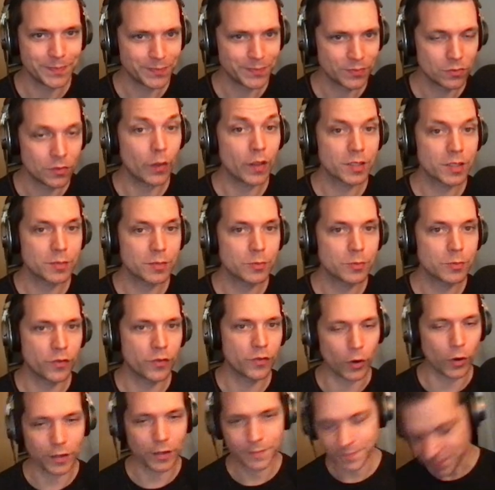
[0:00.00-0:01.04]
No, that's move
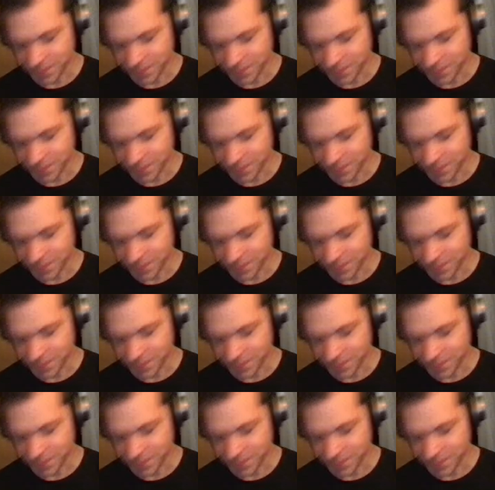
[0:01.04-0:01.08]
4.